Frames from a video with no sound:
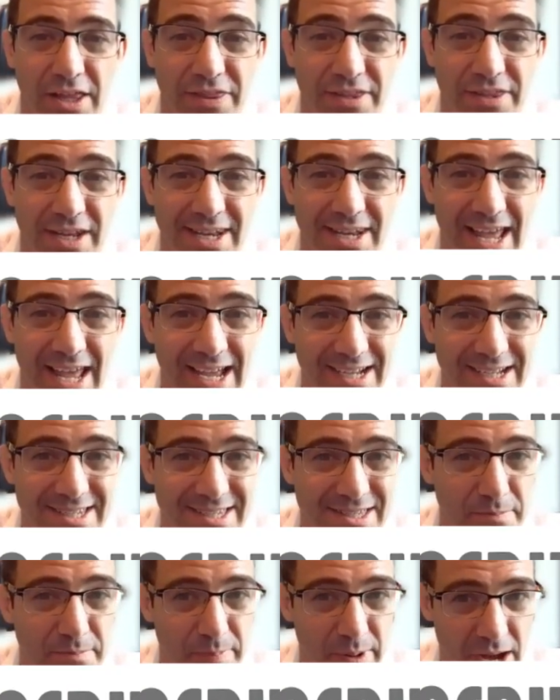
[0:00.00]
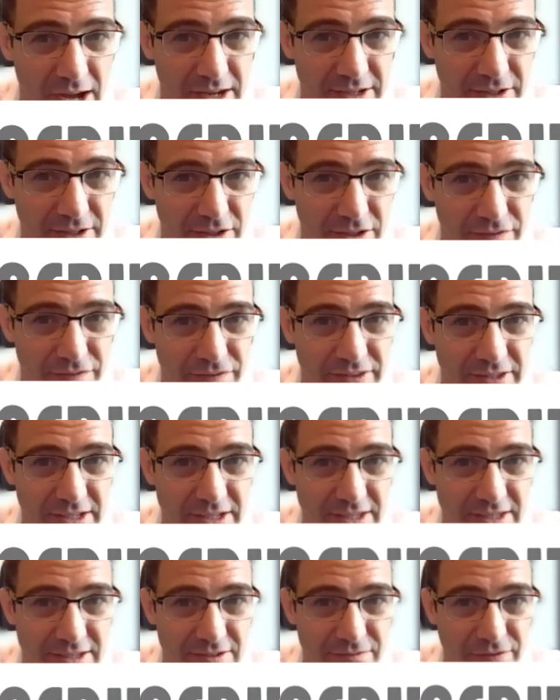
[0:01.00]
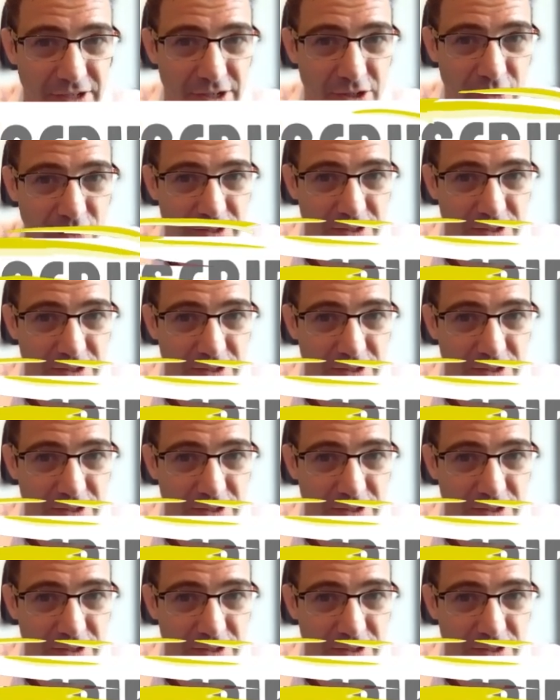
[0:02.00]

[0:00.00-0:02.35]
the next part of these video